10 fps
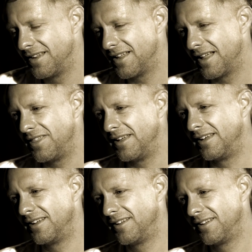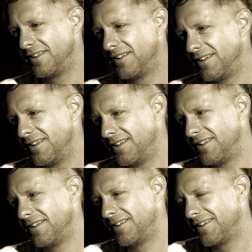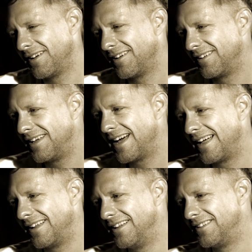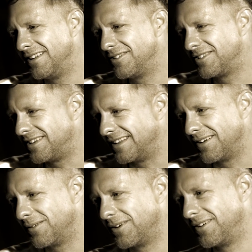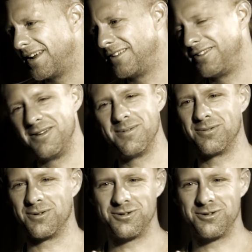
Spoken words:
I think, it's interesting that as humans,